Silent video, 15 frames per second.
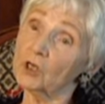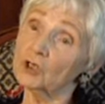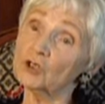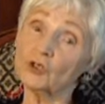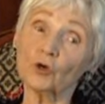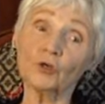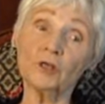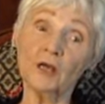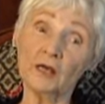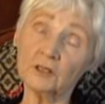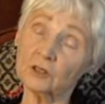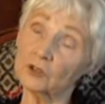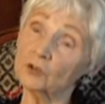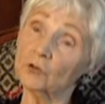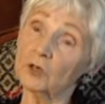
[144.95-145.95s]
So
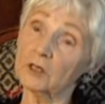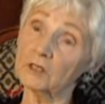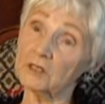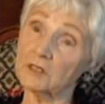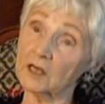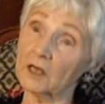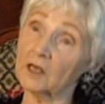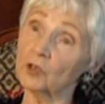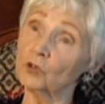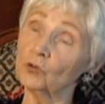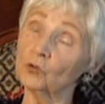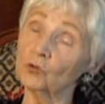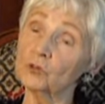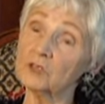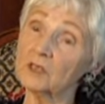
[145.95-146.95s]
yes, you are sick,
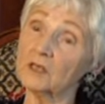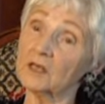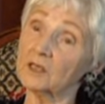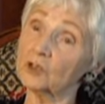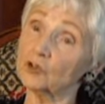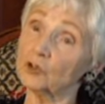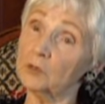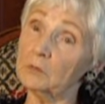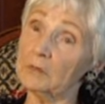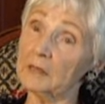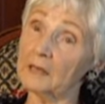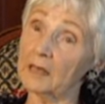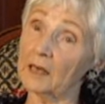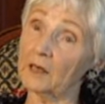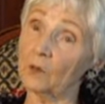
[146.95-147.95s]
you're losing
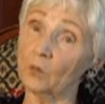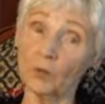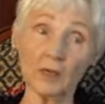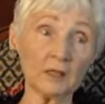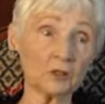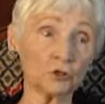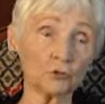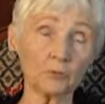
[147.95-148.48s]
extremely a lot of weight,